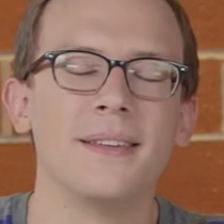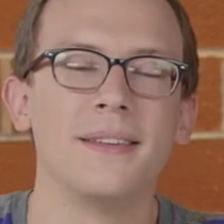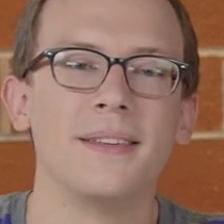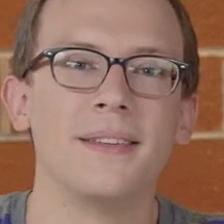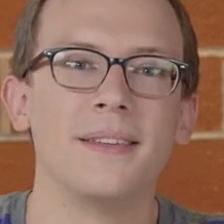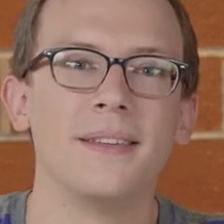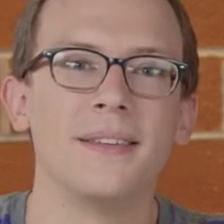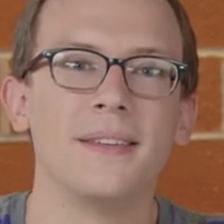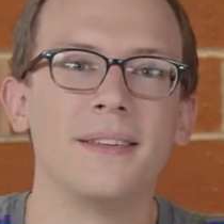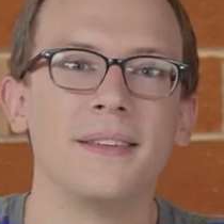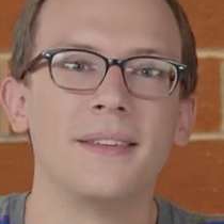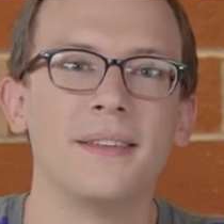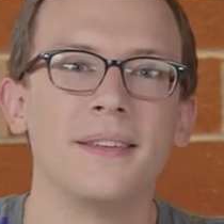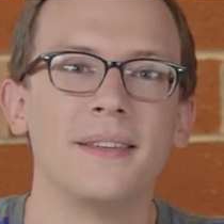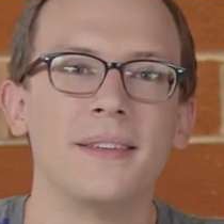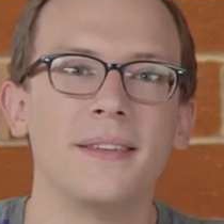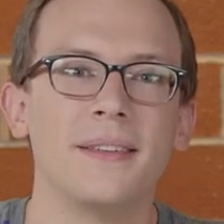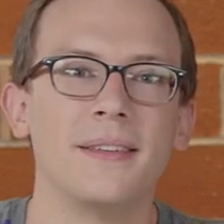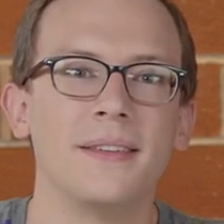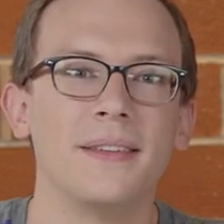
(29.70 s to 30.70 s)

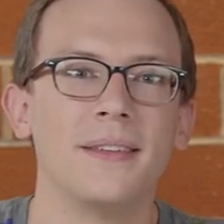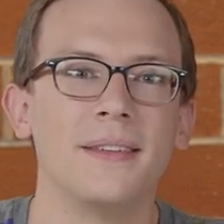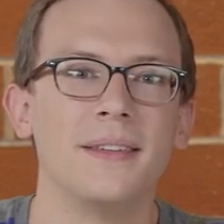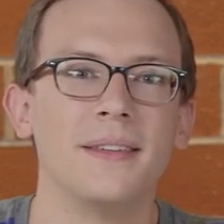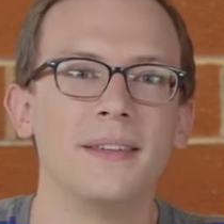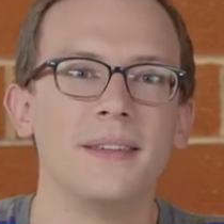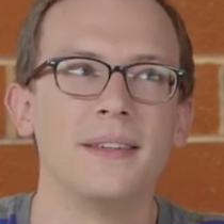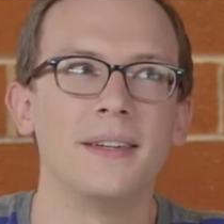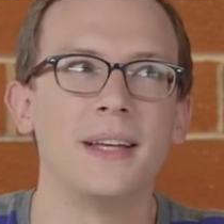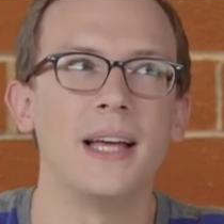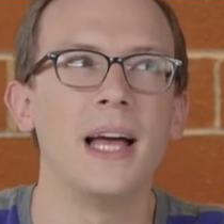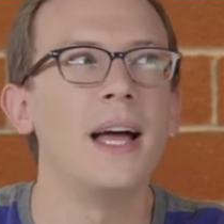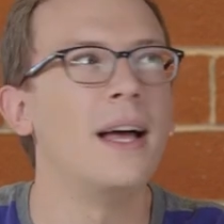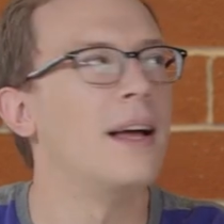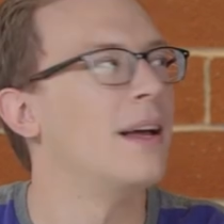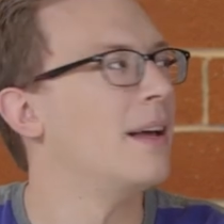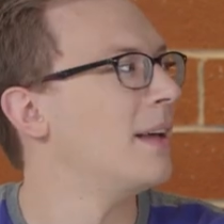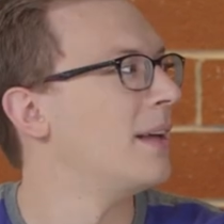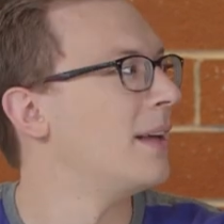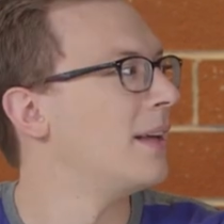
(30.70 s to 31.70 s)

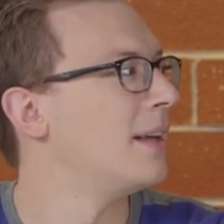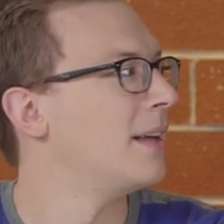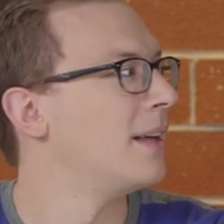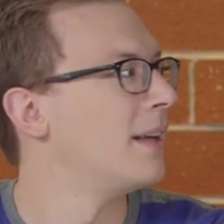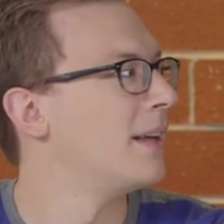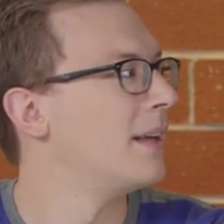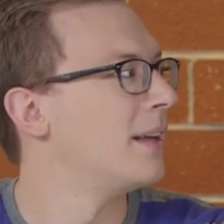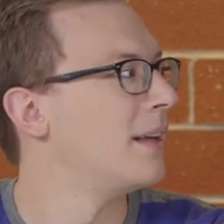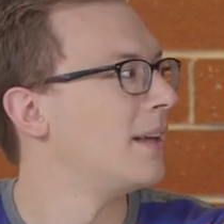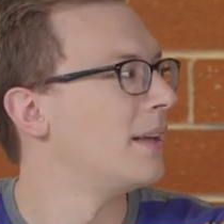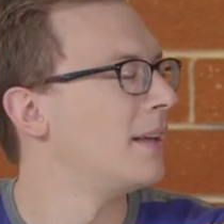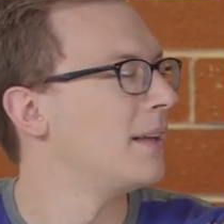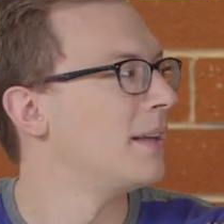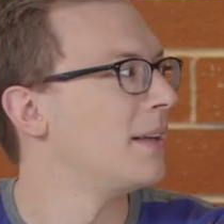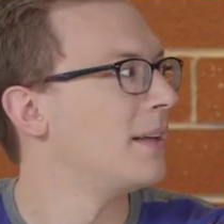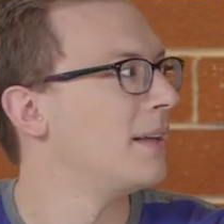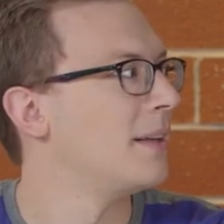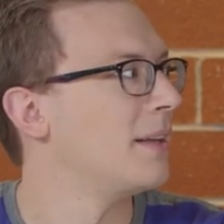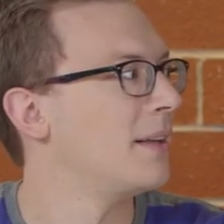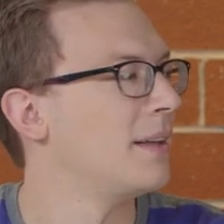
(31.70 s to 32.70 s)

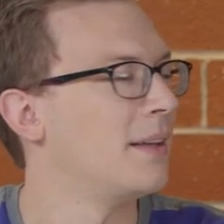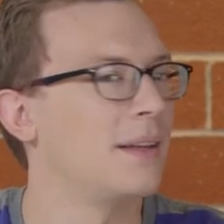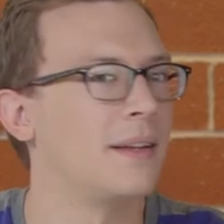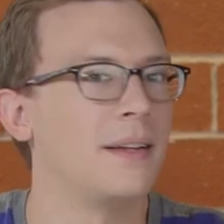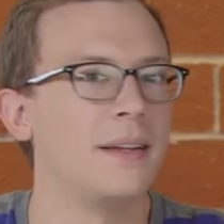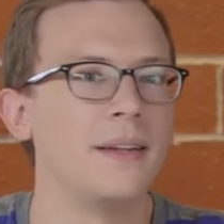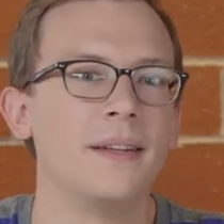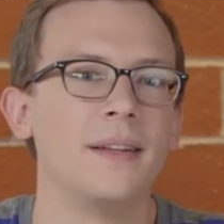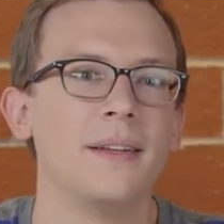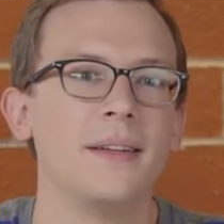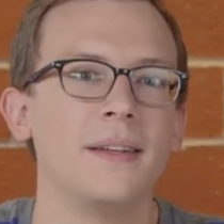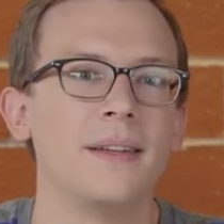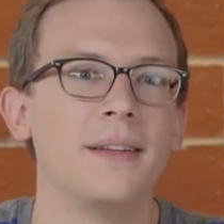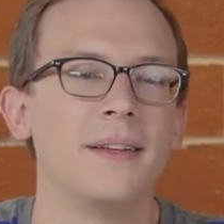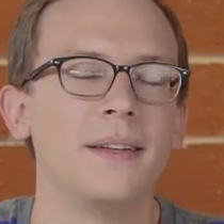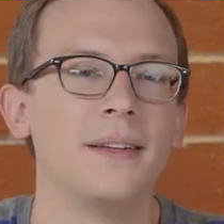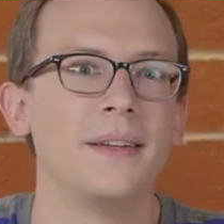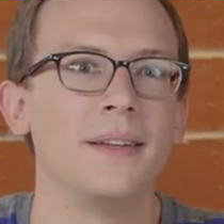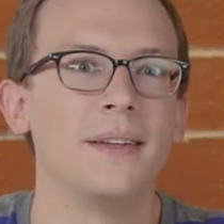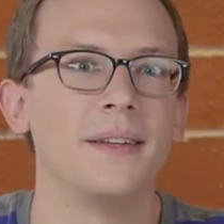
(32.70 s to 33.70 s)

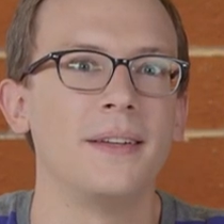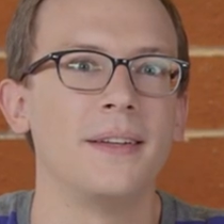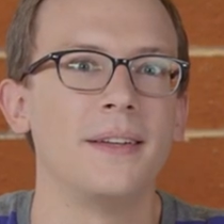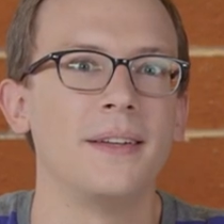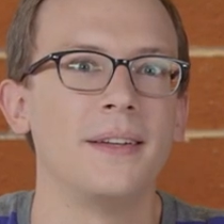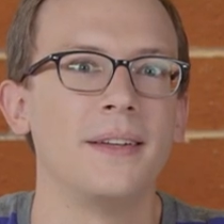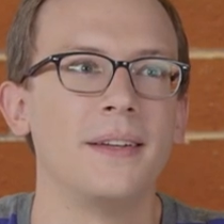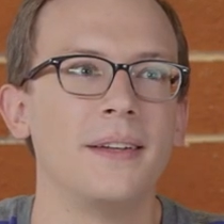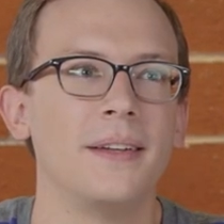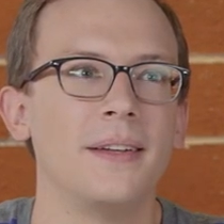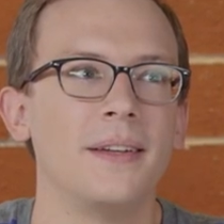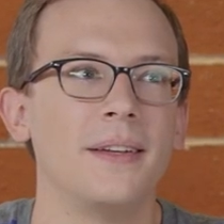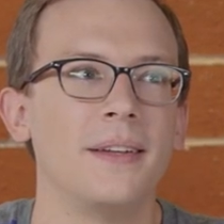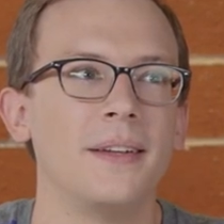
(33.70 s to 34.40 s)
(not speaking)